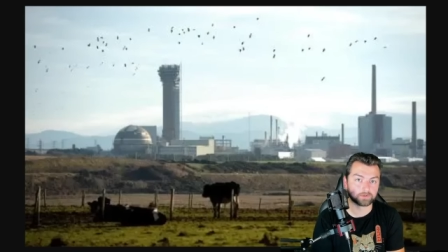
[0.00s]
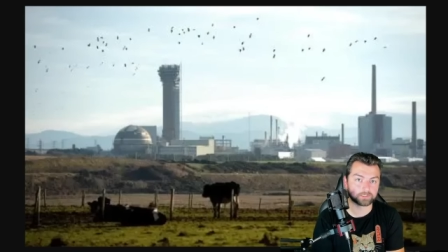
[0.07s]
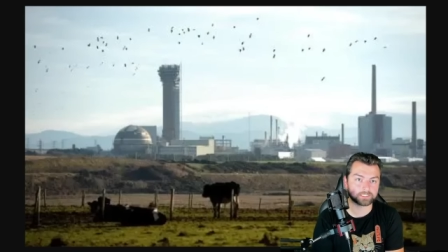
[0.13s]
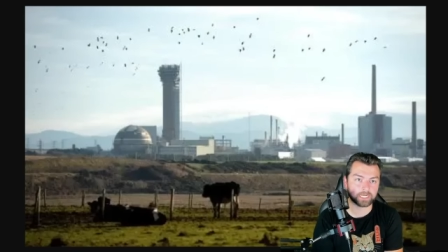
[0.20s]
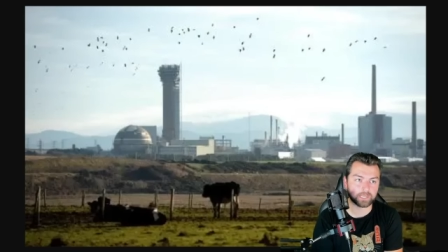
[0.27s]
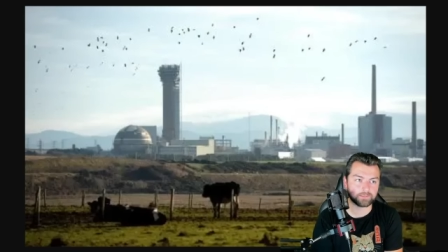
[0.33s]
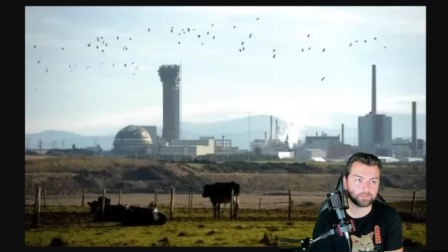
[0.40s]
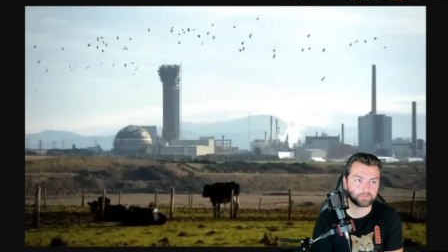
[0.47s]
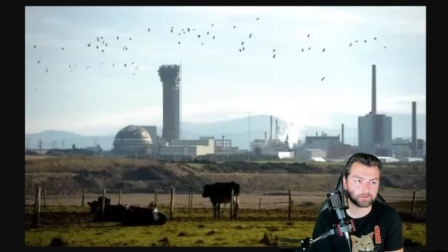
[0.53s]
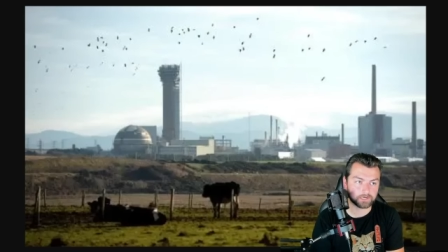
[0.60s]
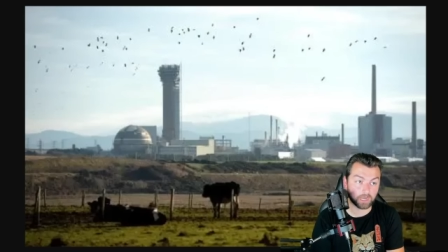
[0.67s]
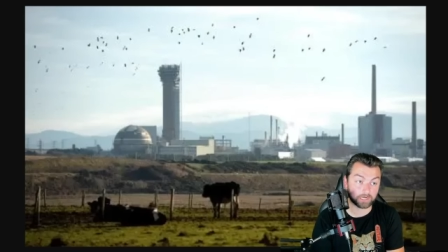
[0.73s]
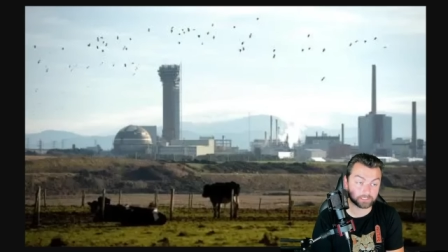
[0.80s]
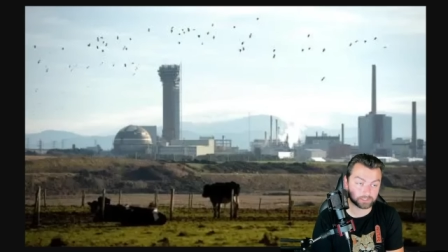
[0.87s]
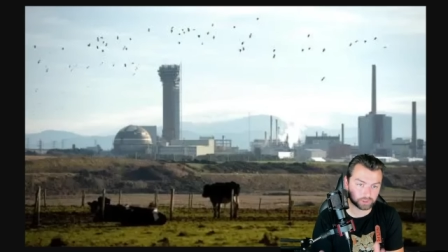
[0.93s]
10th,
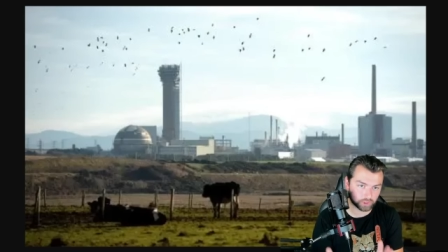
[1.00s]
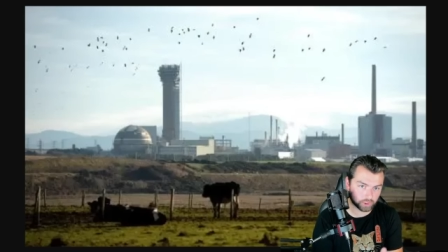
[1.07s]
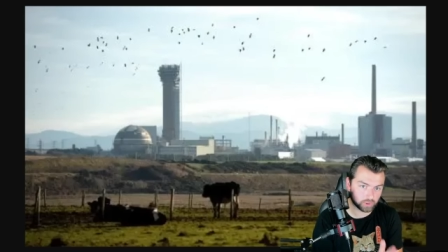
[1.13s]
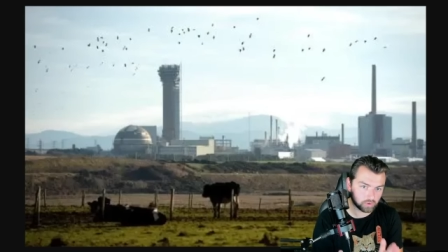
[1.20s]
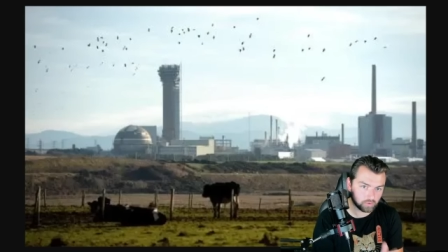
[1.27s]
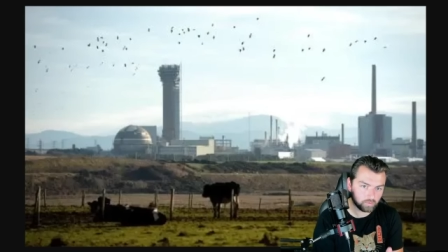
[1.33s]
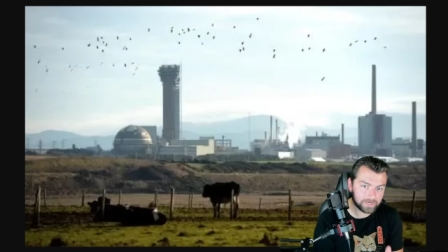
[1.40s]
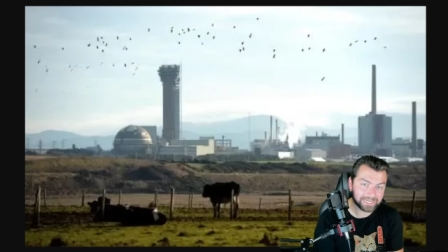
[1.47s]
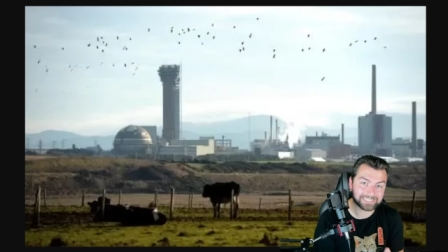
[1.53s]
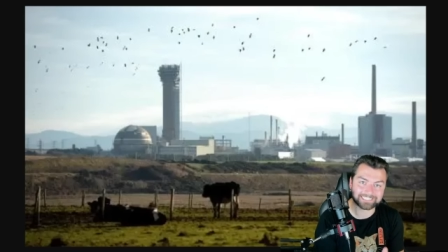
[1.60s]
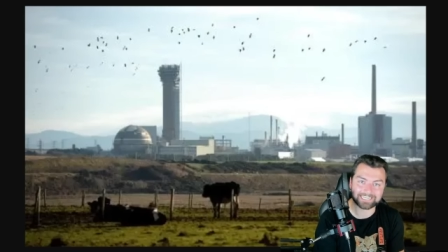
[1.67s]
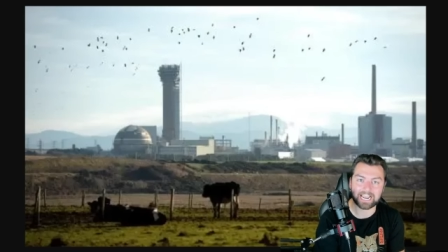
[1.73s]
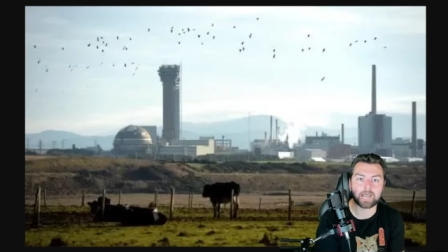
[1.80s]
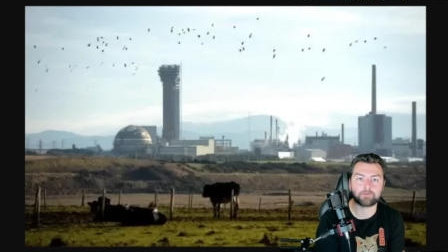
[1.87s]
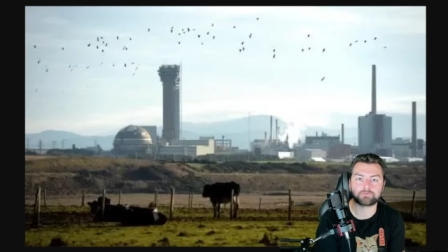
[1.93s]
not 2
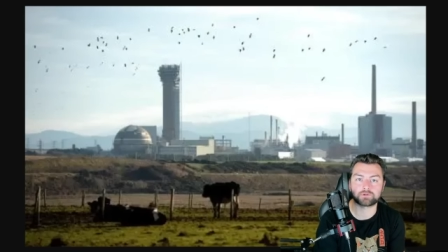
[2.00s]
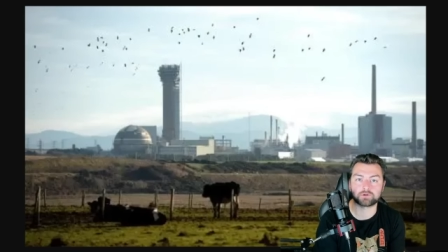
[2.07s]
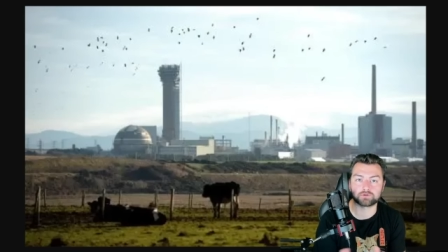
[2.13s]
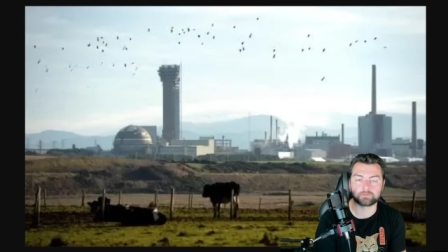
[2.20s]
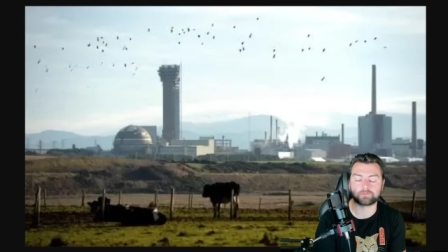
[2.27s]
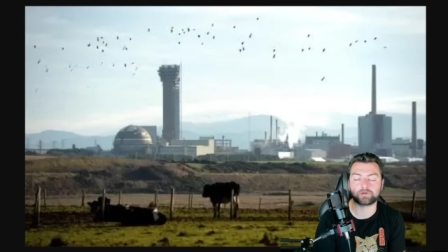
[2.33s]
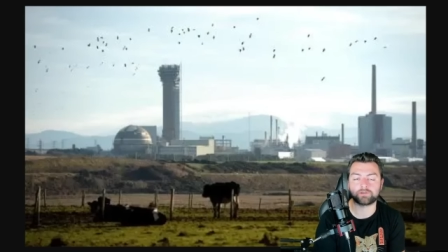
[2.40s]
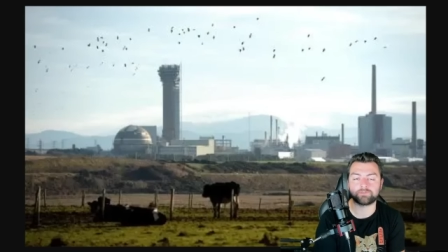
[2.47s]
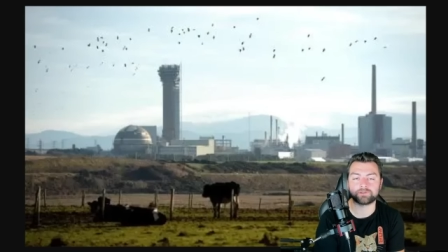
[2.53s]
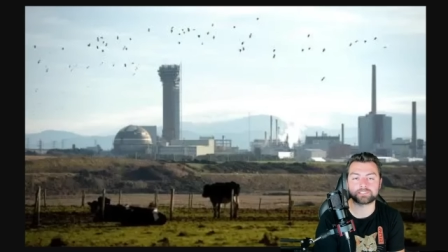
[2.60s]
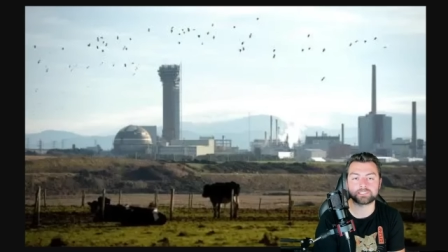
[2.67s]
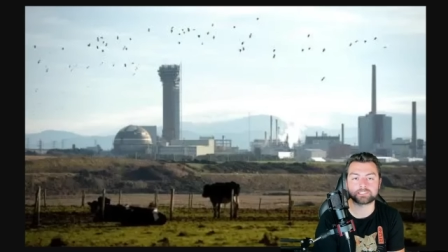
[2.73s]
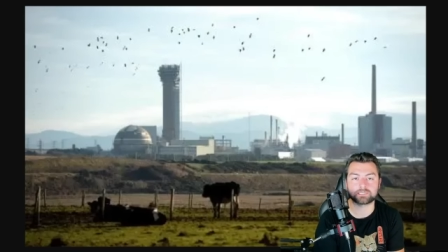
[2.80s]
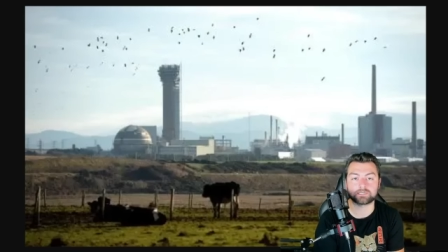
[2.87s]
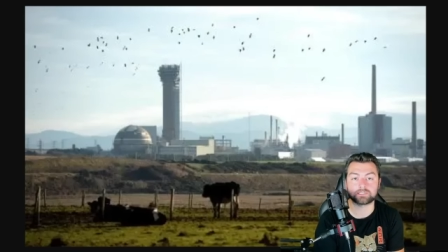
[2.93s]
weeks after the previous
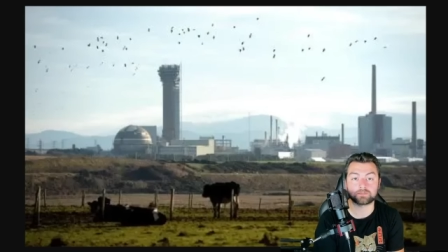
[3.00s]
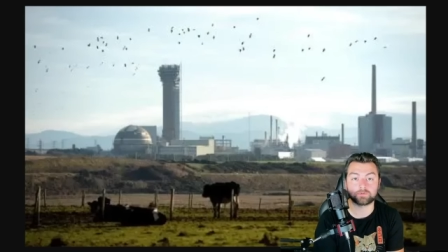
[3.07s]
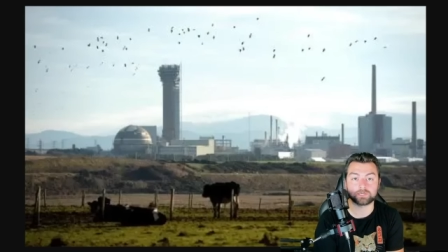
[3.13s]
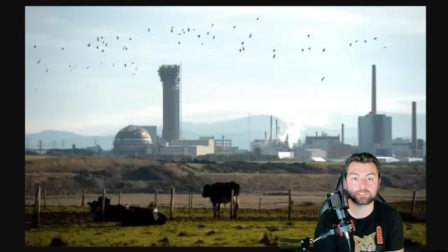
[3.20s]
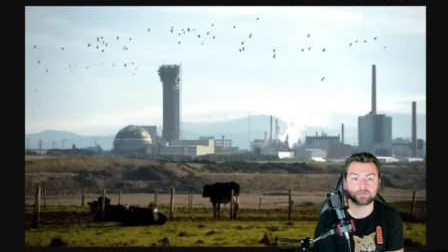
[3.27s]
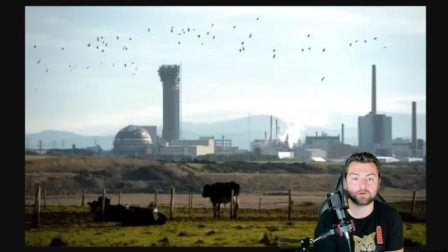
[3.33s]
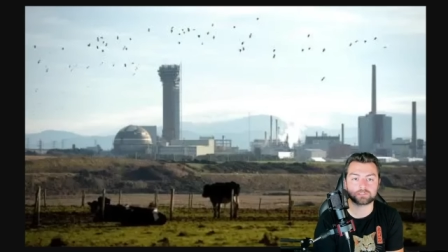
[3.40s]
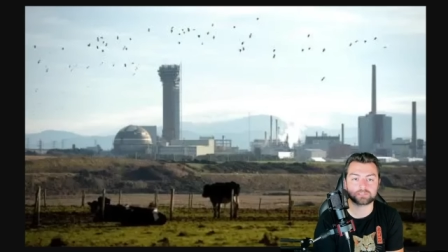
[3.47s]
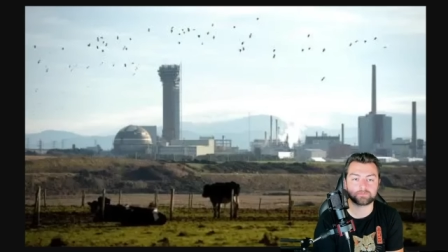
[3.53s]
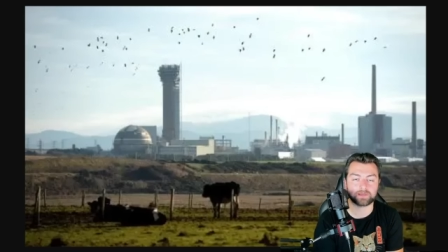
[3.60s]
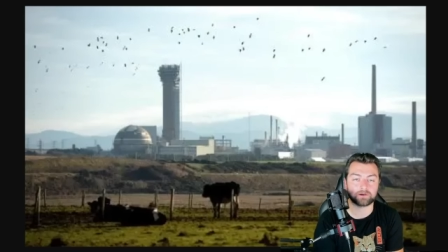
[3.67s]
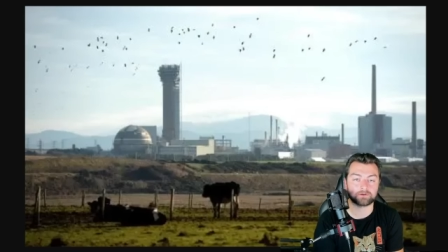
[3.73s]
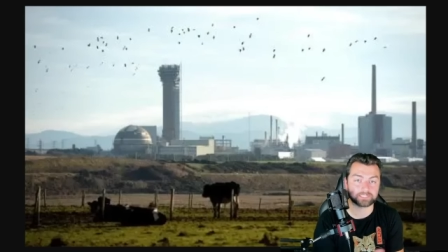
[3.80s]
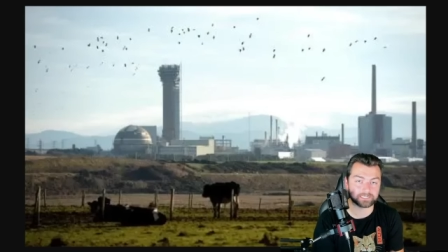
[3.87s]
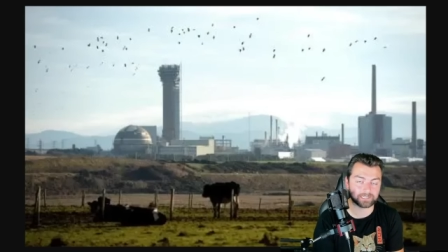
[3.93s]
incident that we talked
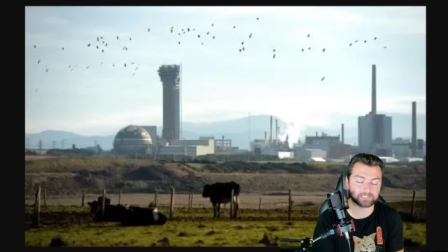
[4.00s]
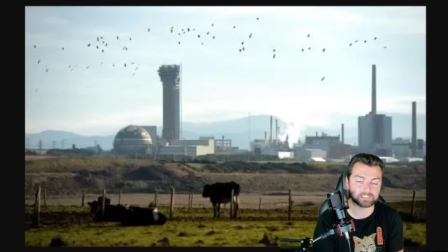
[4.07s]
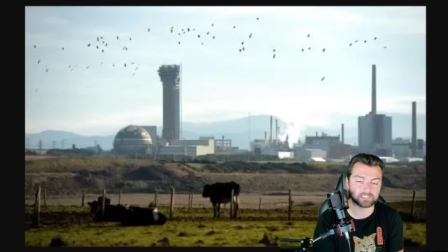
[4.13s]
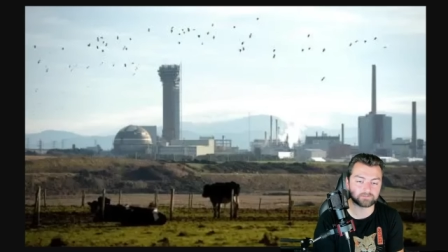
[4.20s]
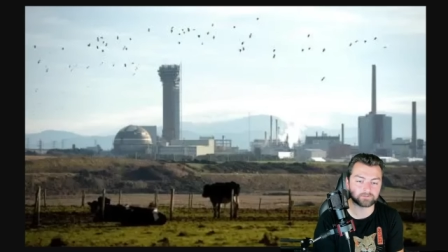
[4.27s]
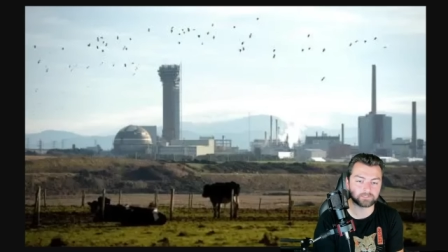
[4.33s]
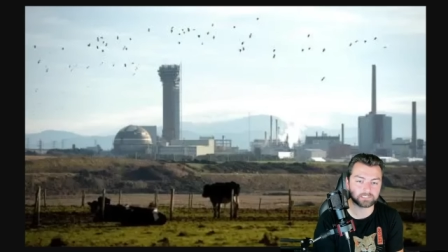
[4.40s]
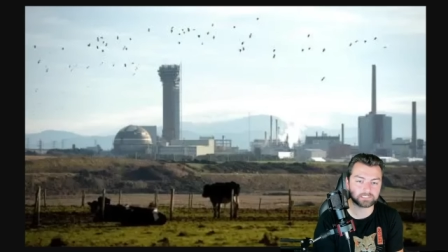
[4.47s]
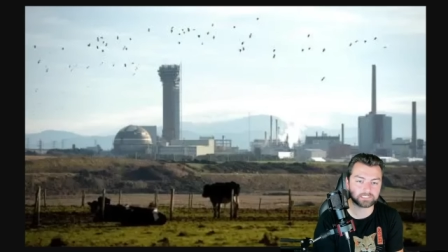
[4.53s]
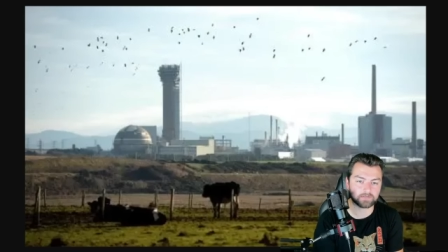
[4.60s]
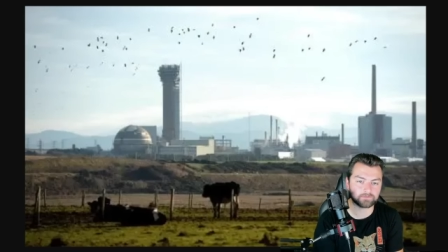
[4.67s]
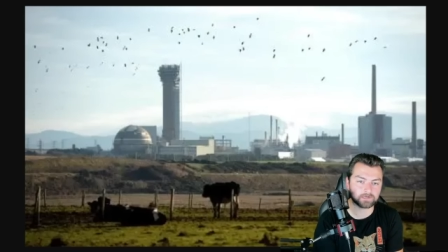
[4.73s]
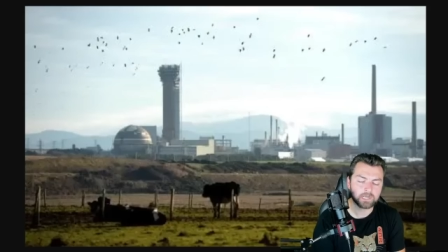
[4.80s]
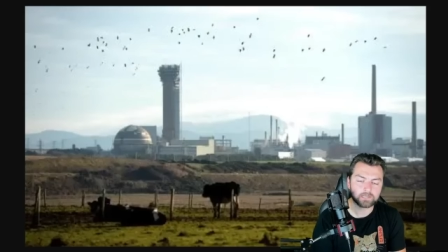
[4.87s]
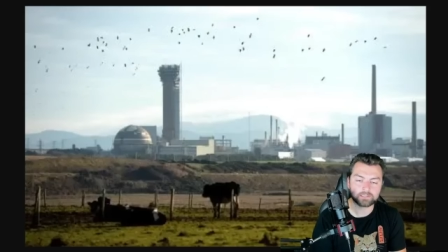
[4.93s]
about in
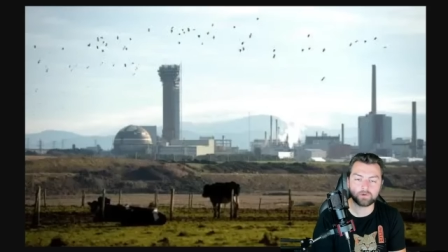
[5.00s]
1957,